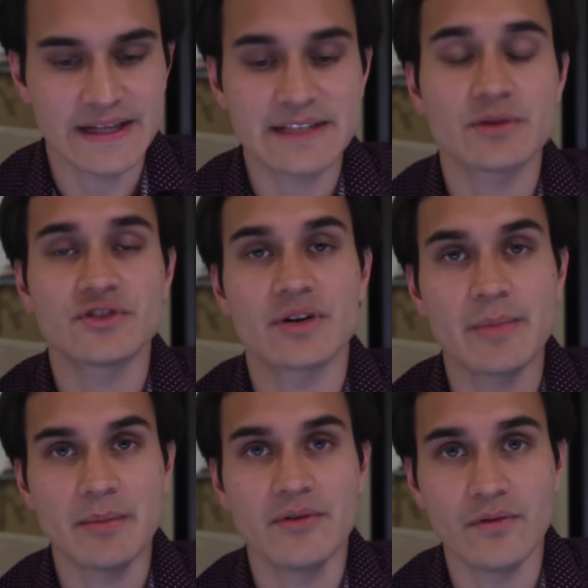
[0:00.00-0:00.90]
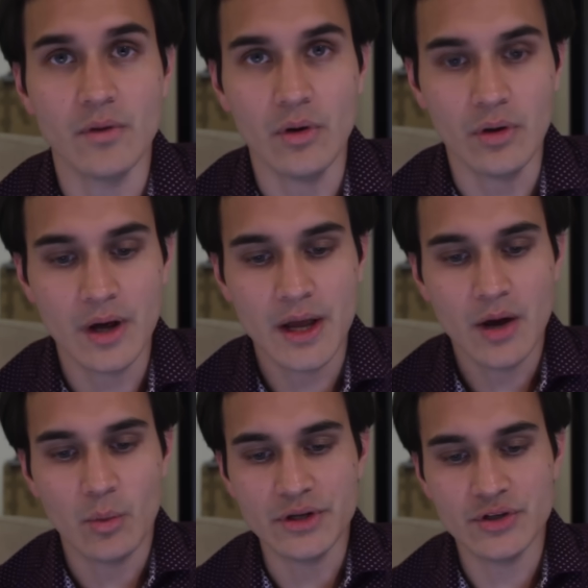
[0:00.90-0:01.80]
So that's what I was talking about before,
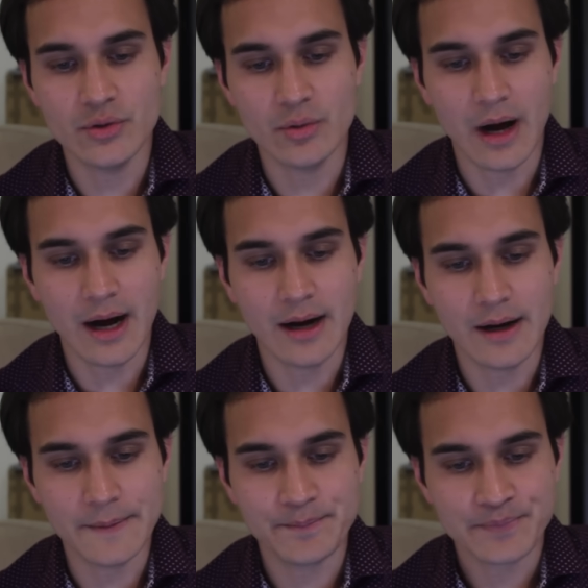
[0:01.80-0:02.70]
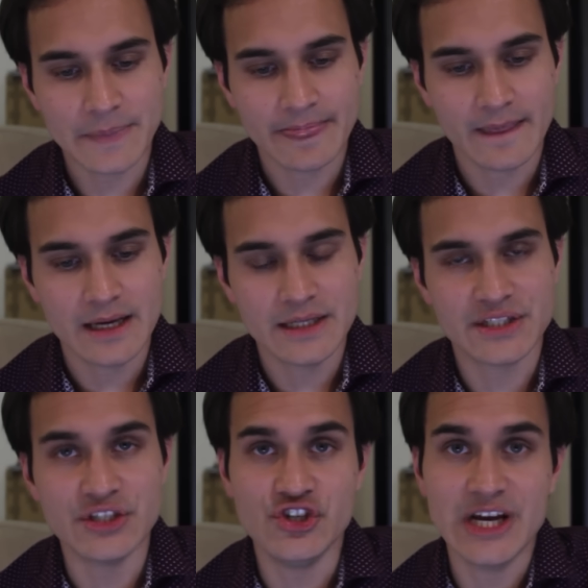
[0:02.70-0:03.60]
when you are
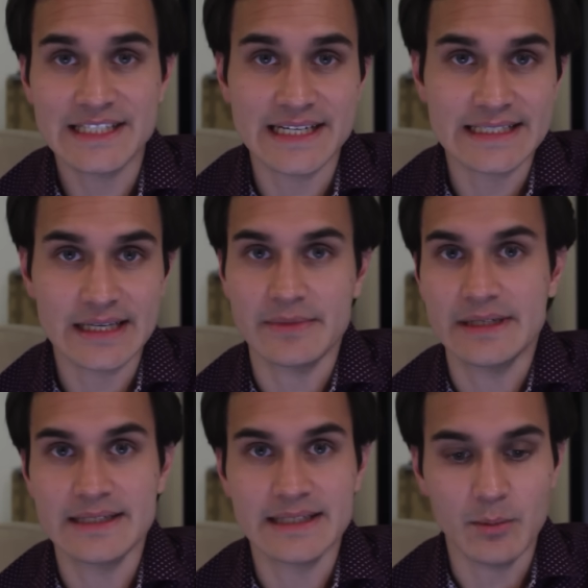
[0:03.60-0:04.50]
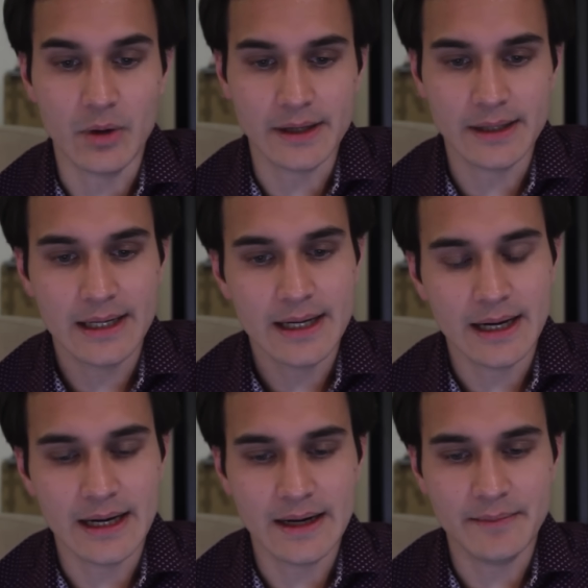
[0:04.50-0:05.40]
suggesting something to someone
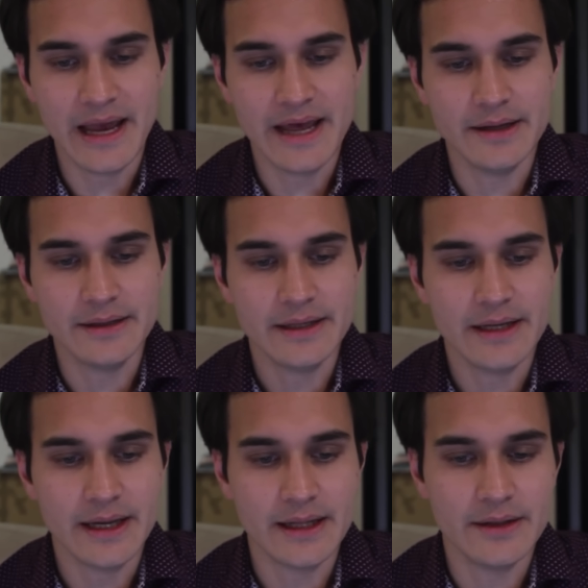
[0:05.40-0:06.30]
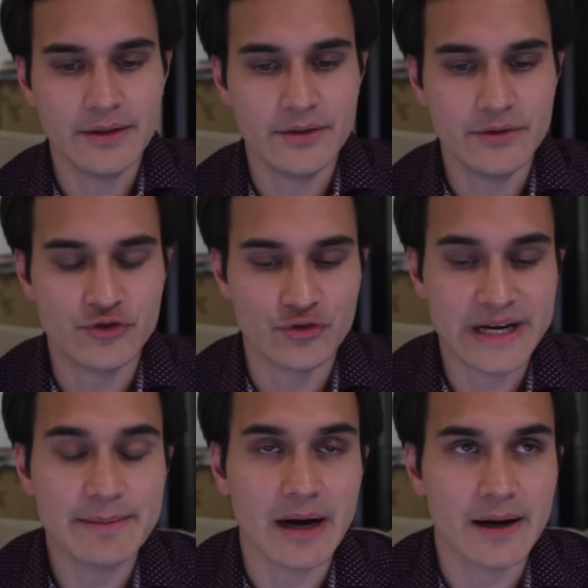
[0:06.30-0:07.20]
and the
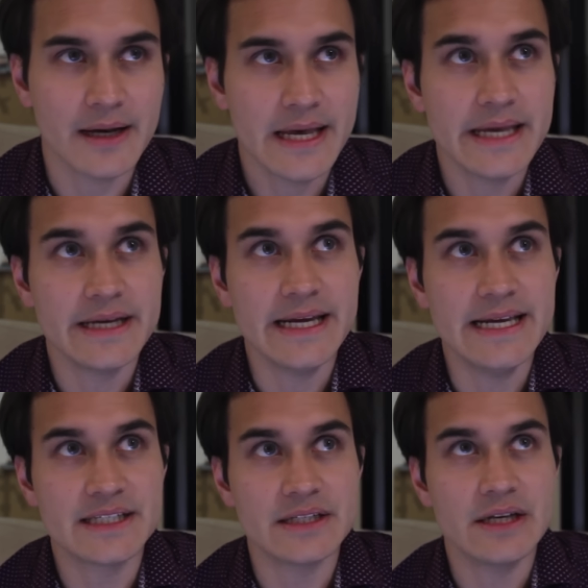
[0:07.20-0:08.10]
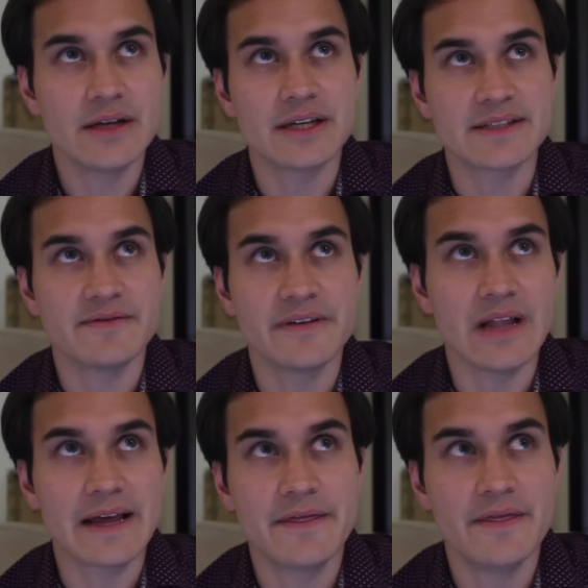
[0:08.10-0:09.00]
dreamer doesn't feel
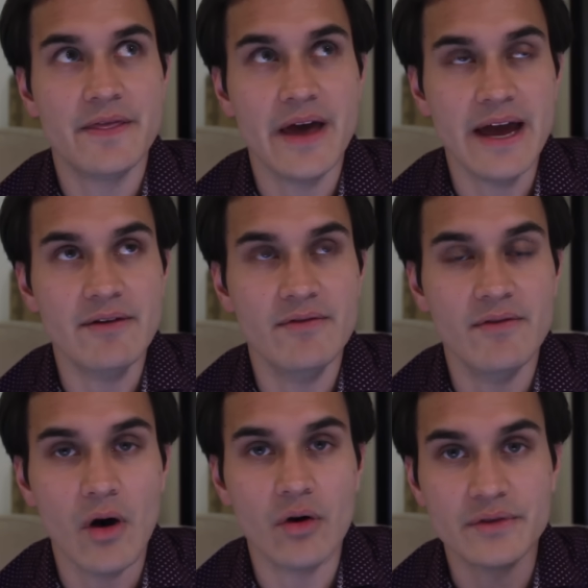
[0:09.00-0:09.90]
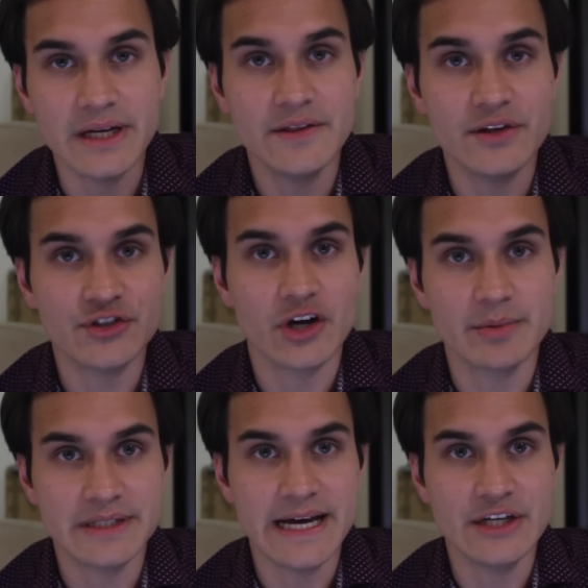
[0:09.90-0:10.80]
like they're involved in the
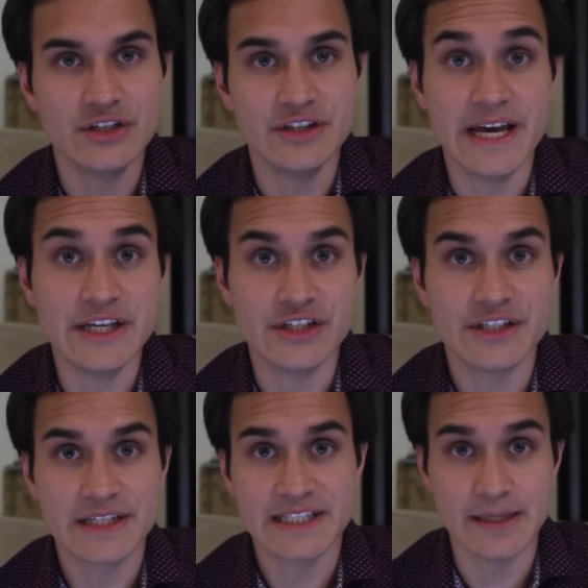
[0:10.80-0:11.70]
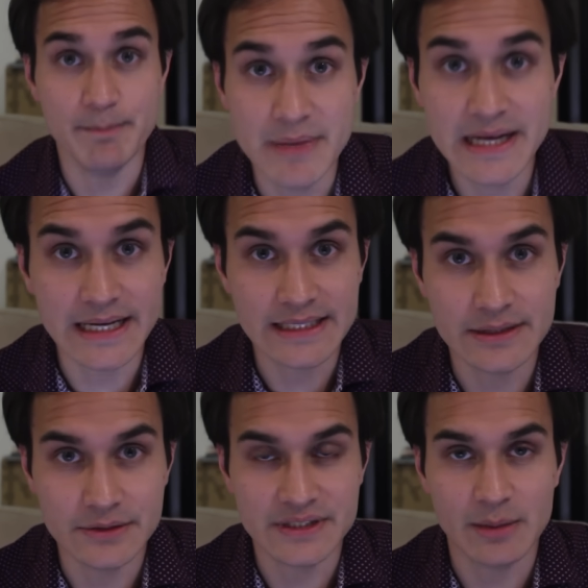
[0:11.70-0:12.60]
interpretation. They're just submitting
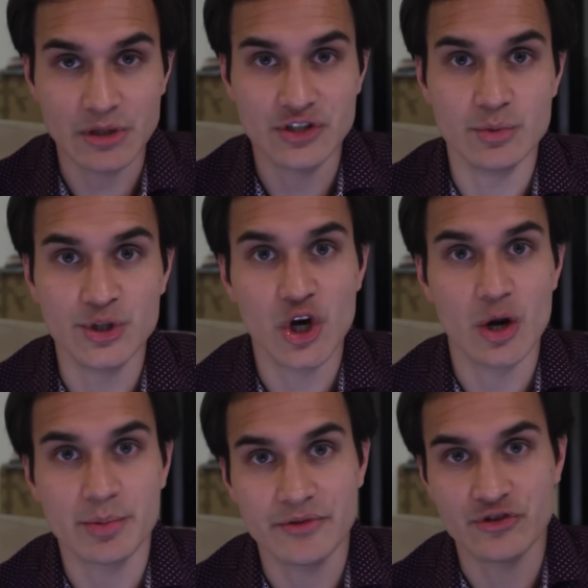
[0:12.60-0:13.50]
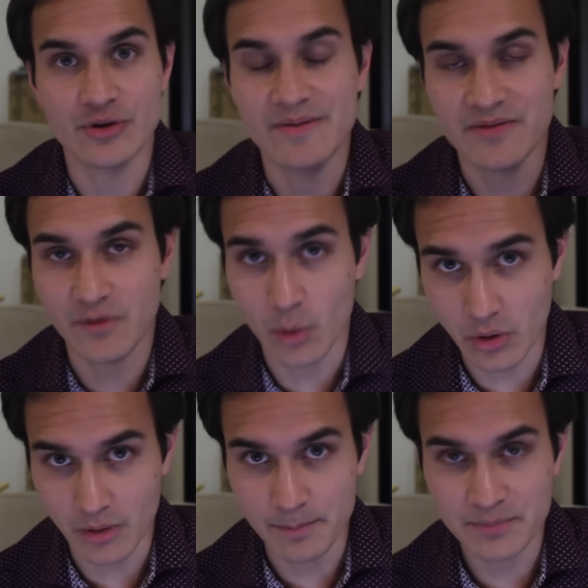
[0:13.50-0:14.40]
to someone to interpret the dream for
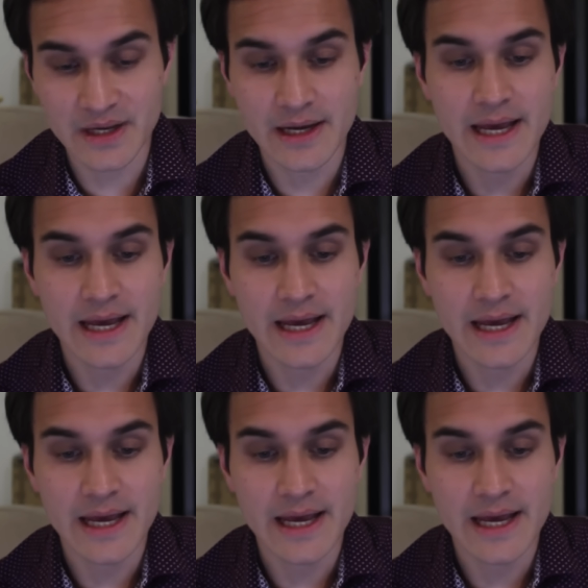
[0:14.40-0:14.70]
them.